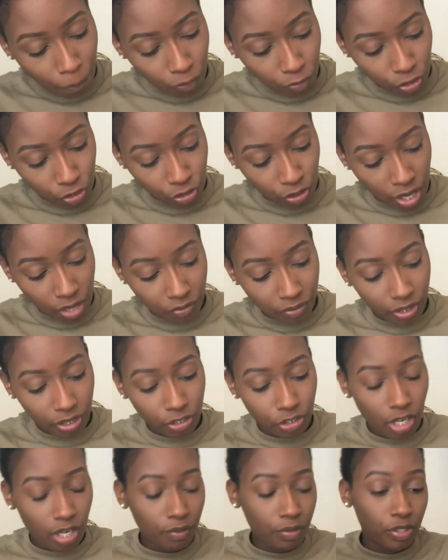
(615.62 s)
And so I really
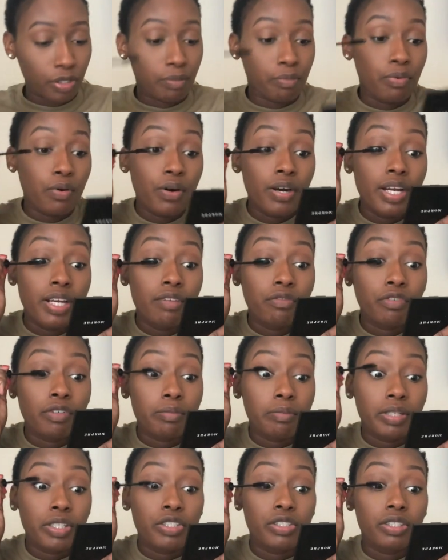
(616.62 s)
thought it was important for
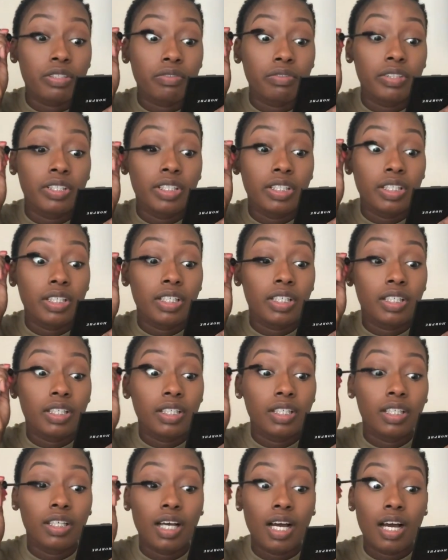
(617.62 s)
me to really,